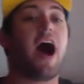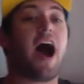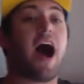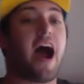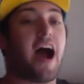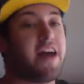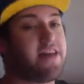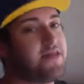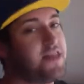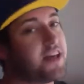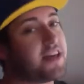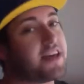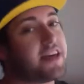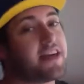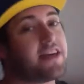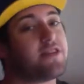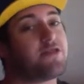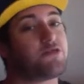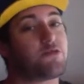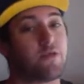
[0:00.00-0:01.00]
I think
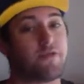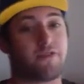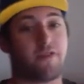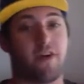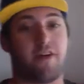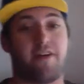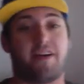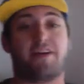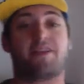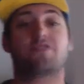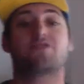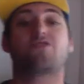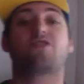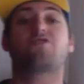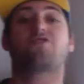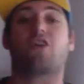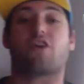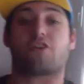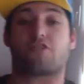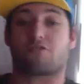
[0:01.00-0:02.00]
he is referring
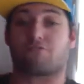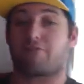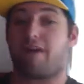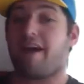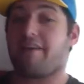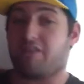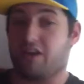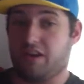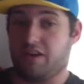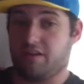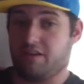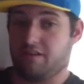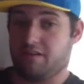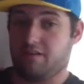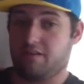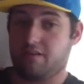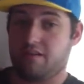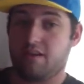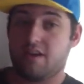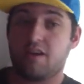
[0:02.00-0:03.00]
to Darth Revan.
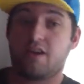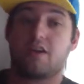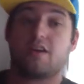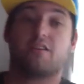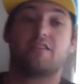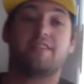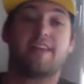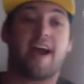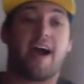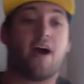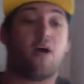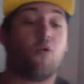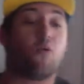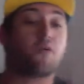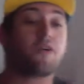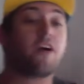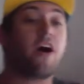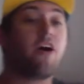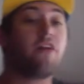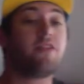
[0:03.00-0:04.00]
Now,
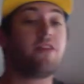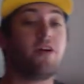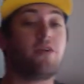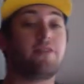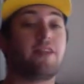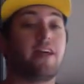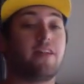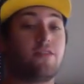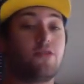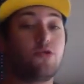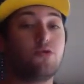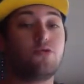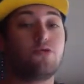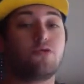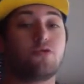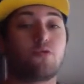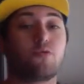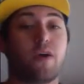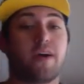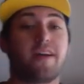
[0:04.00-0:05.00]
we all know that
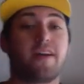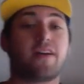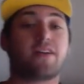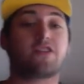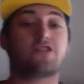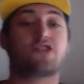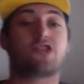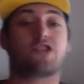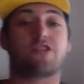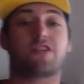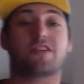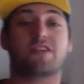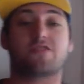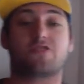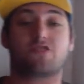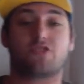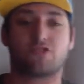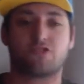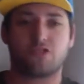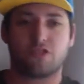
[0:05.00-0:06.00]
Luke went on a journey in
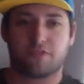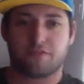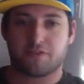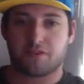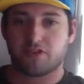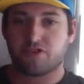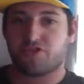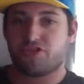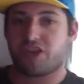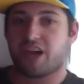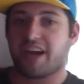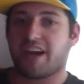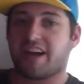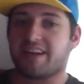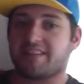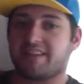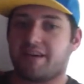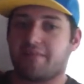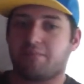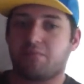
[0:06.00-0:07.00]
search of the first
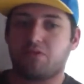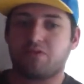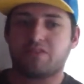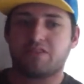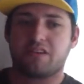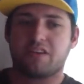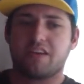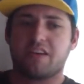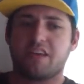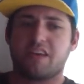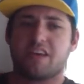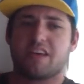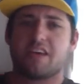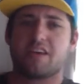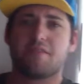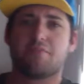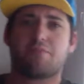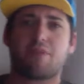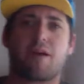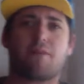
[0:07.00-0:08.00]
Jedi temples.
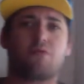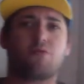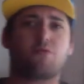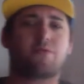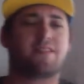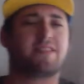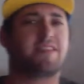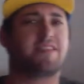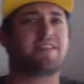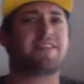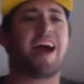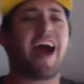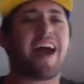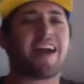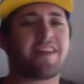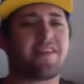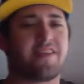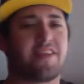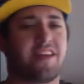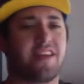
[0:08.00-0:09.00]
He probably went to
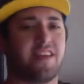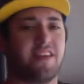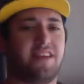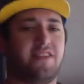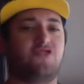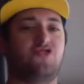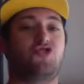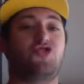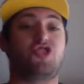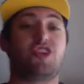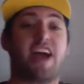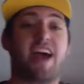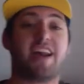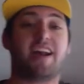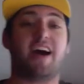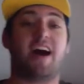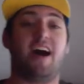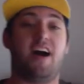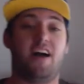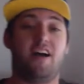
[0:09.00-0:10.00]
Tython and
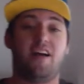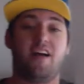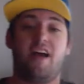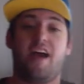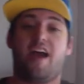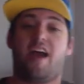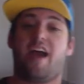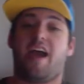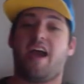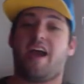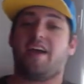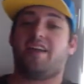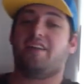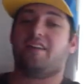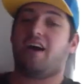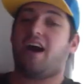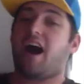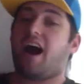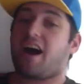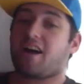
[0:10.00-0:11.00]
Jeddah
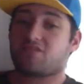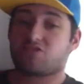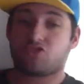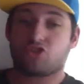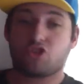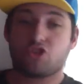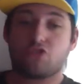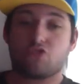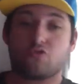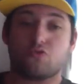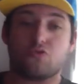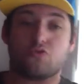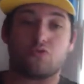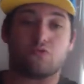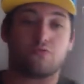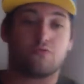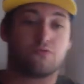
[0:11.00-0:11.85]
and Octu,